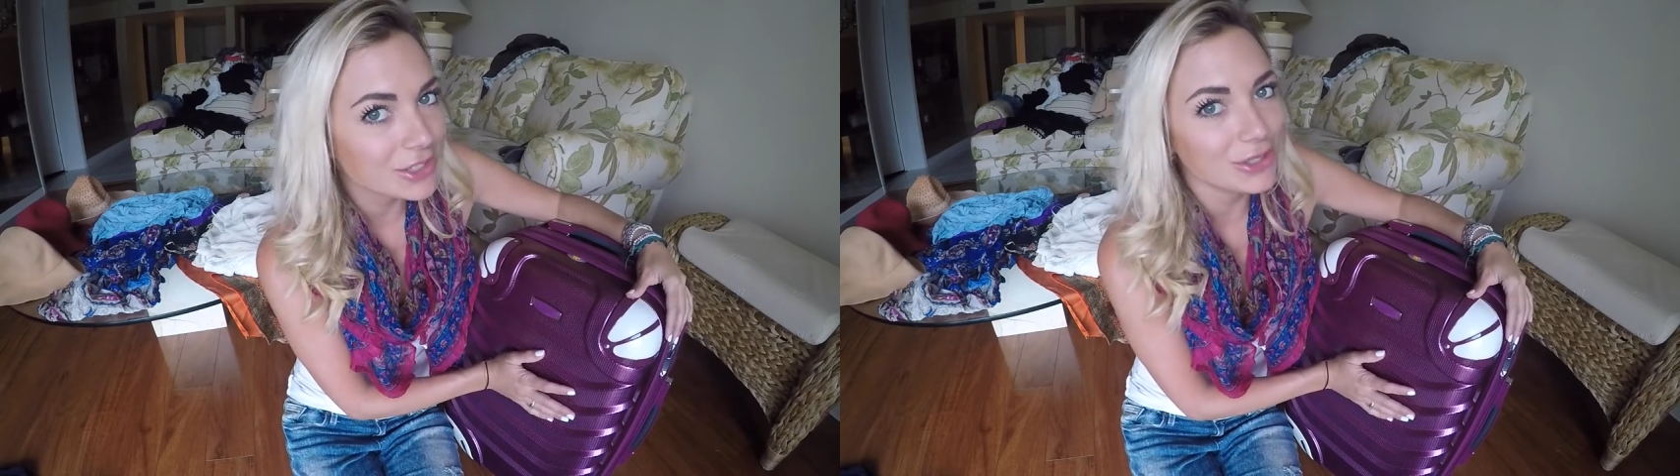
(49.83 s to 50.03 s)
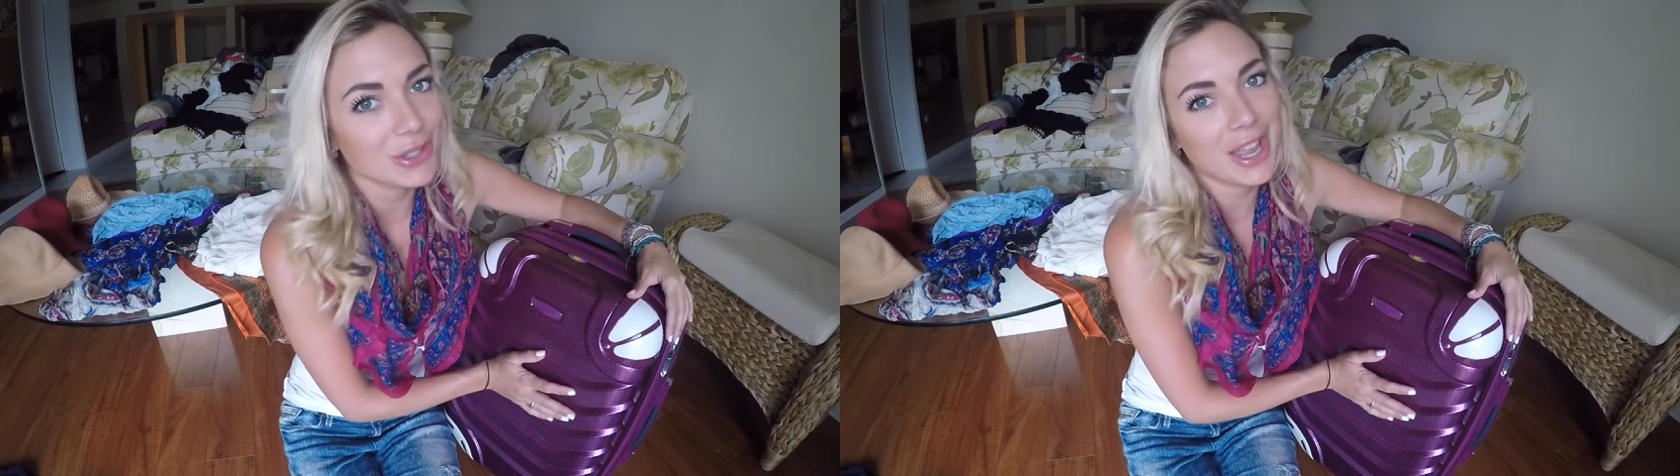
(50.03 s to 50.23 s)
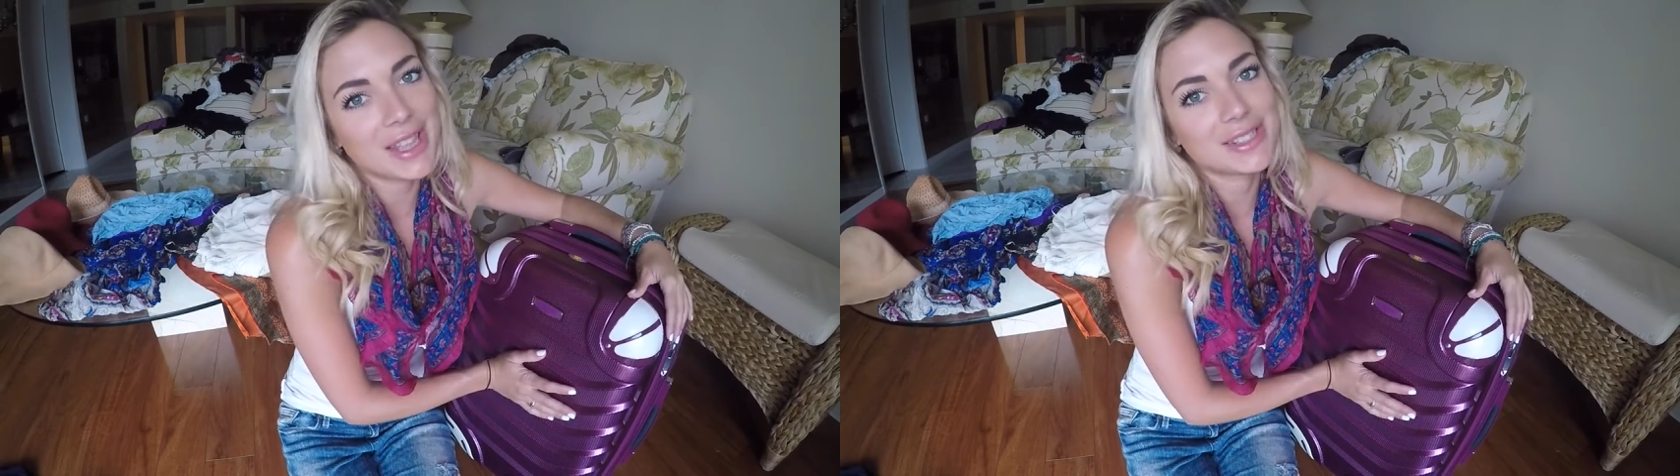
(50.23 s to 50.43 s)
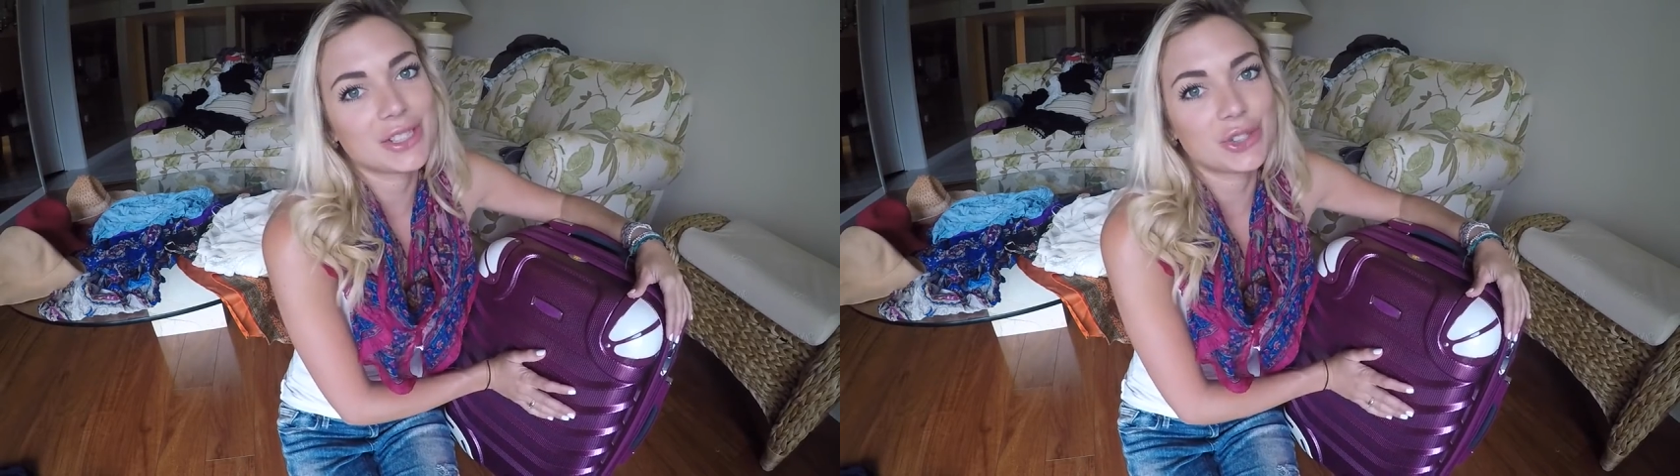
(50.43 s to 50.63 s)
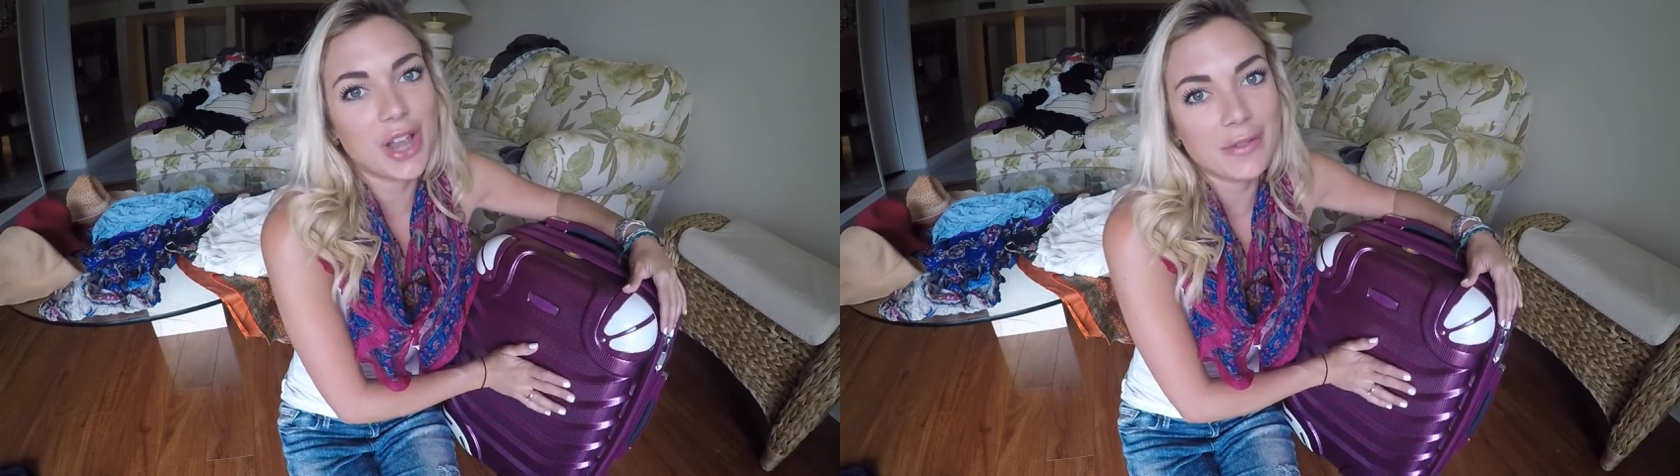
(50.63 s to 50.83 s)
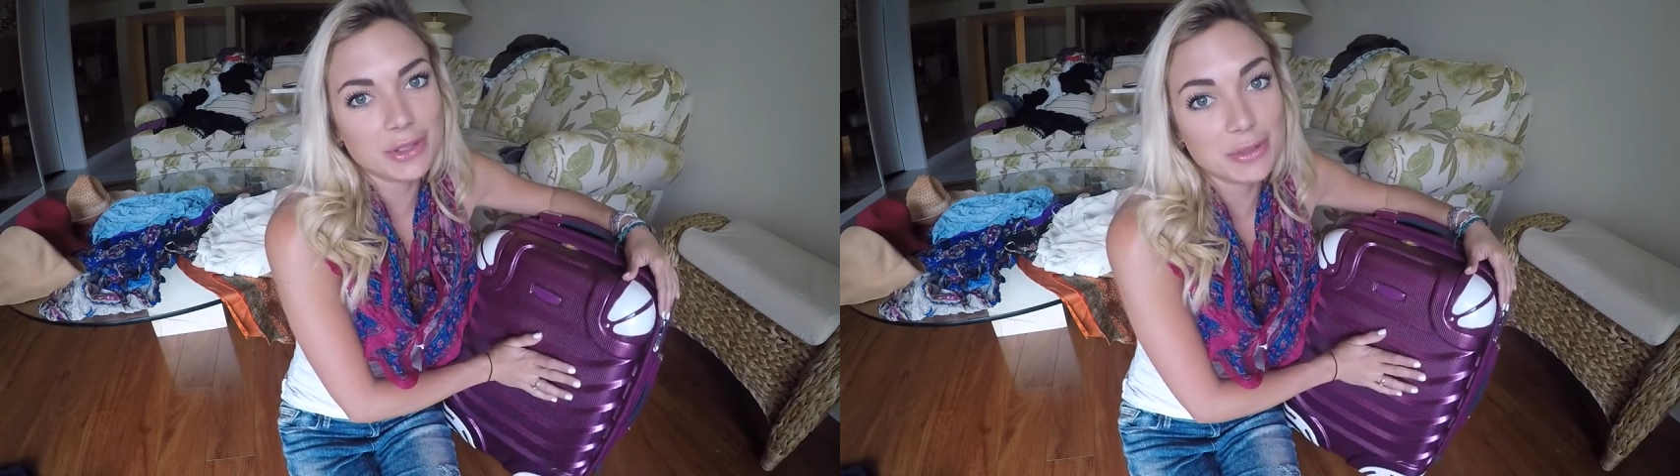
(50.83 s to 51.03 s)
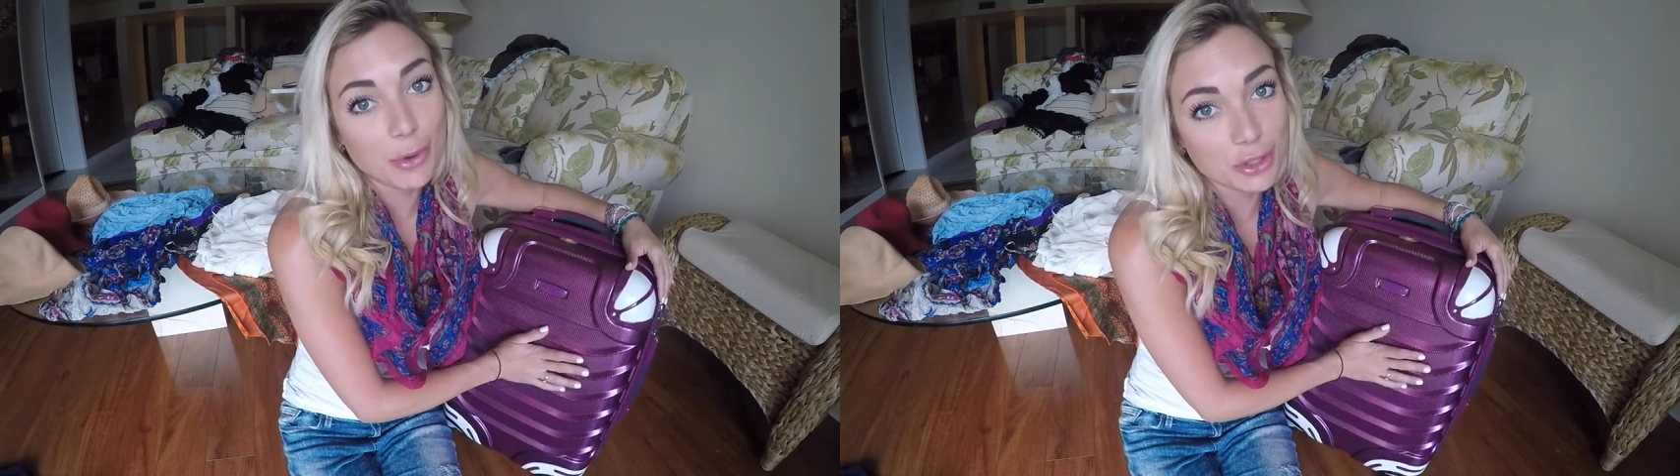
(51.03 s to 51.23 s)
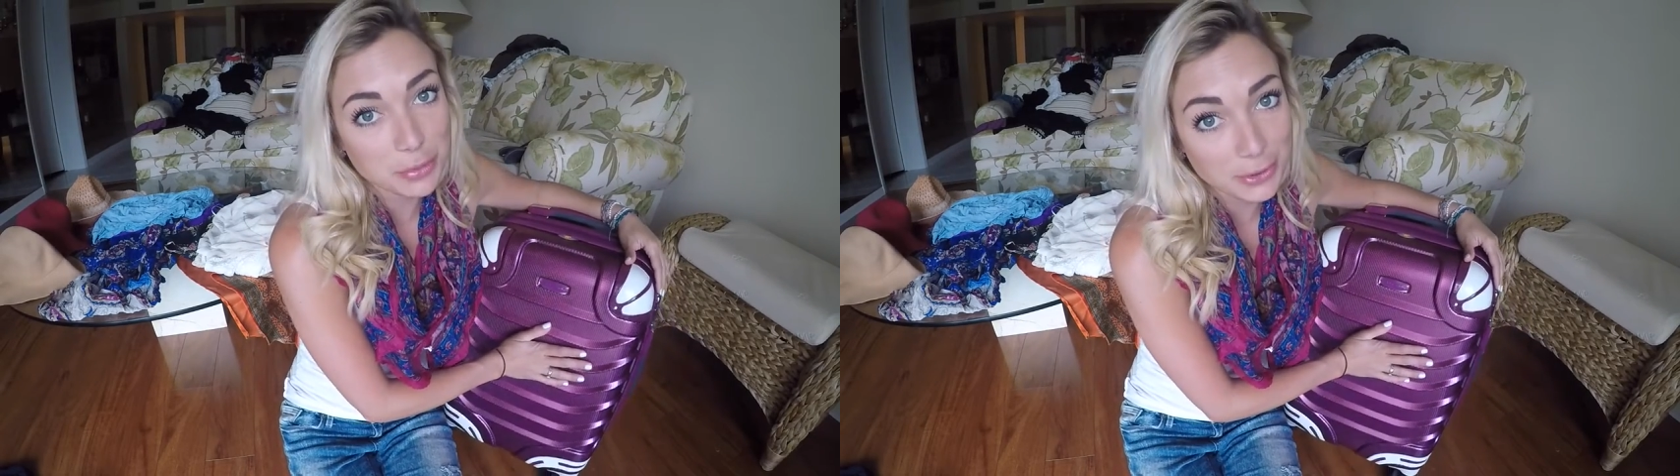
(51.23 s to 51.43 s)
suitcase to travel to
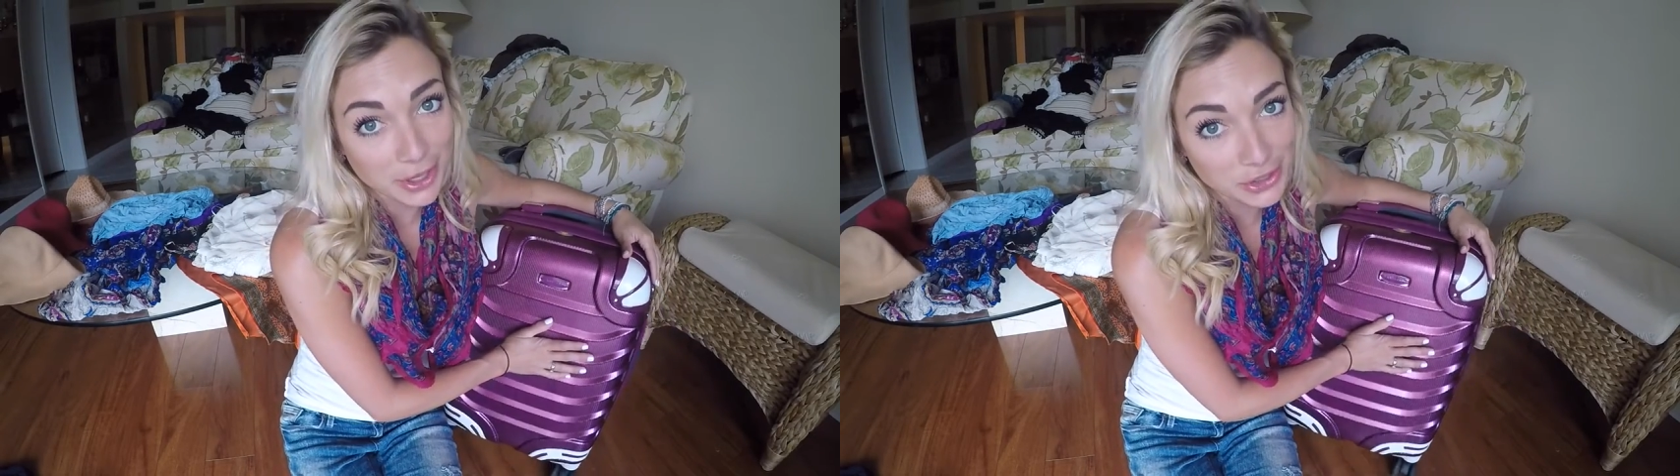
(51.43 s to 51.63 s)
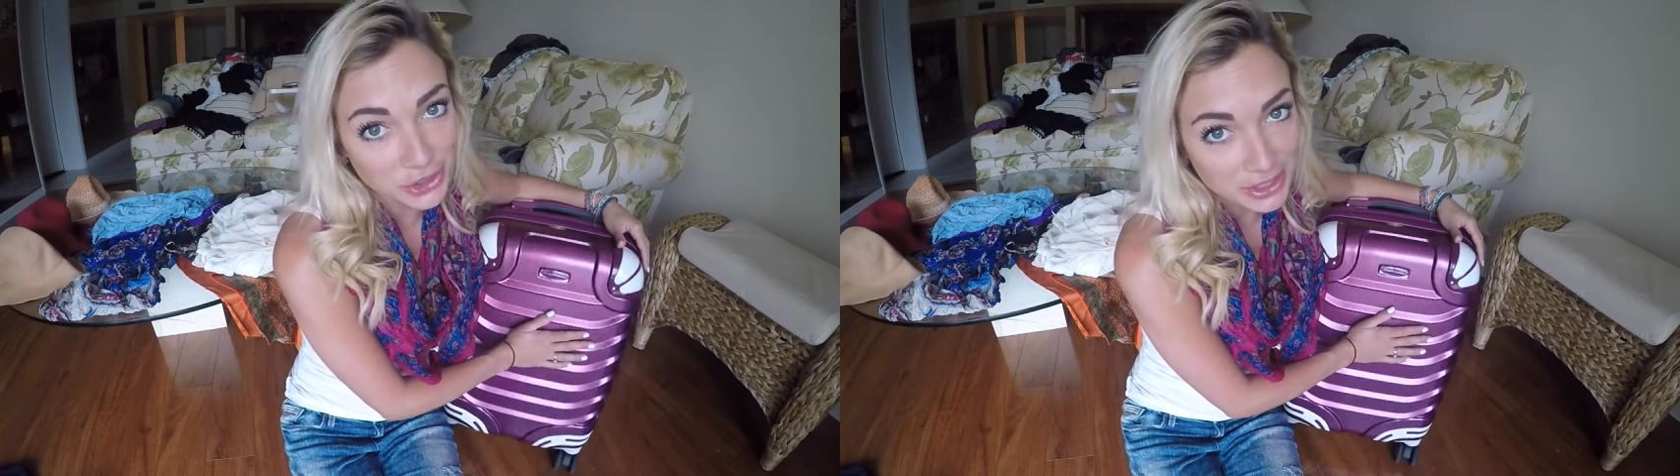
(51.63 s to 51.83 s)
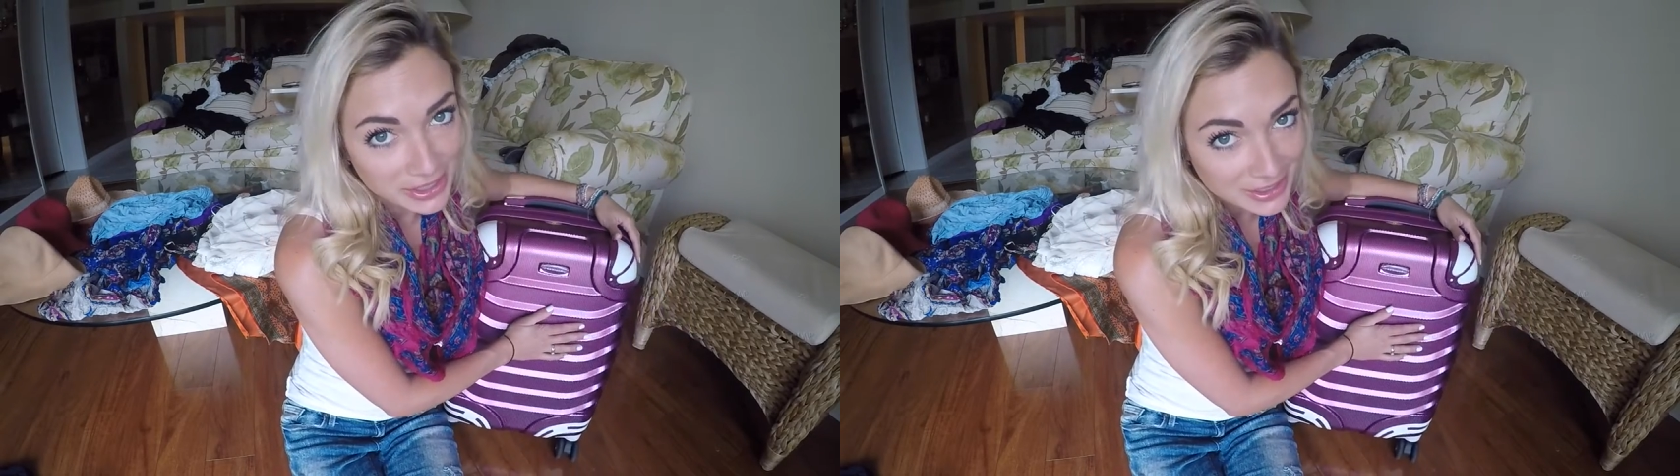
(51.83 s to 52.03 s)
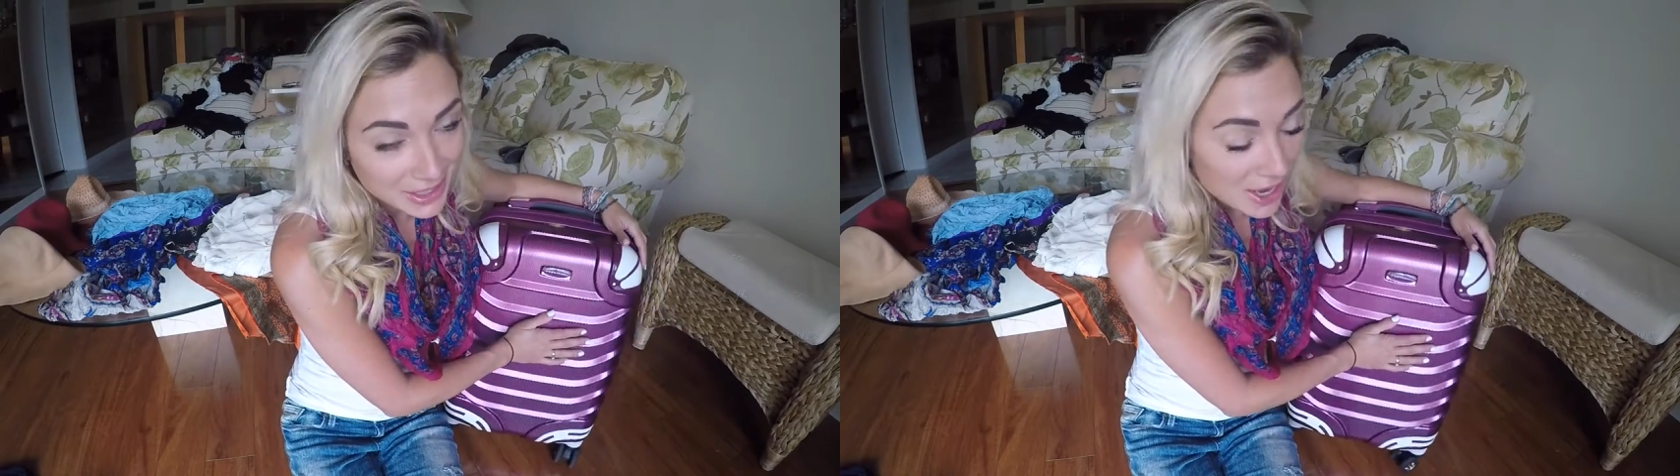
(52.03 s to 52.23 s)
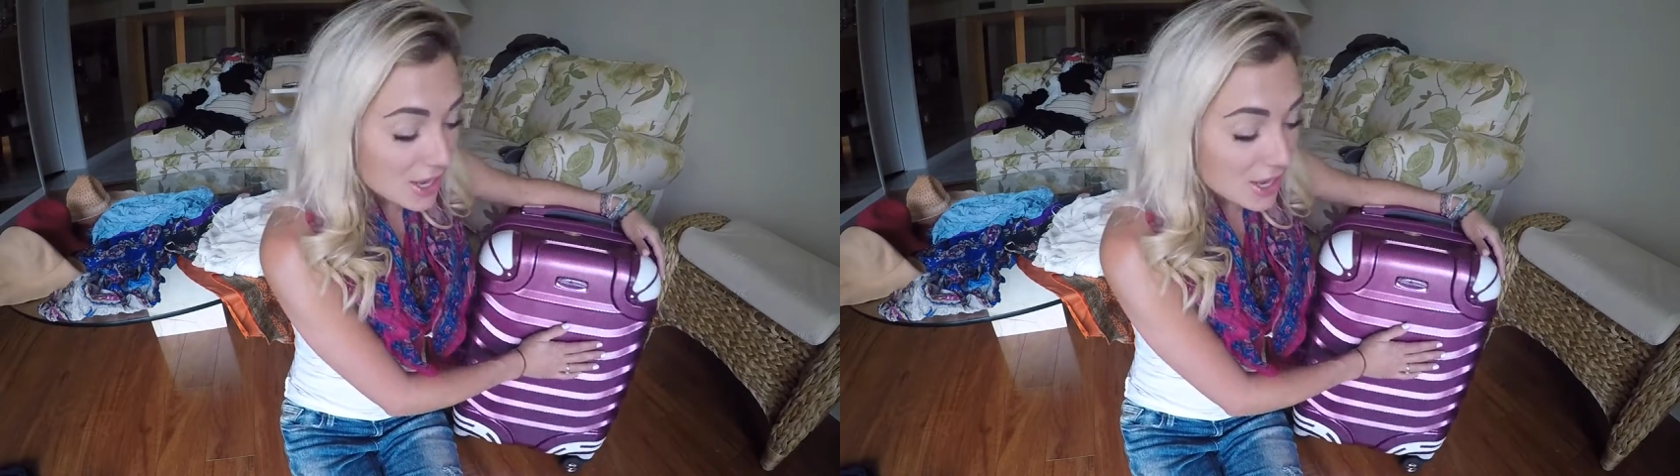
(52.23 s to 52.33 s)
multiple countries.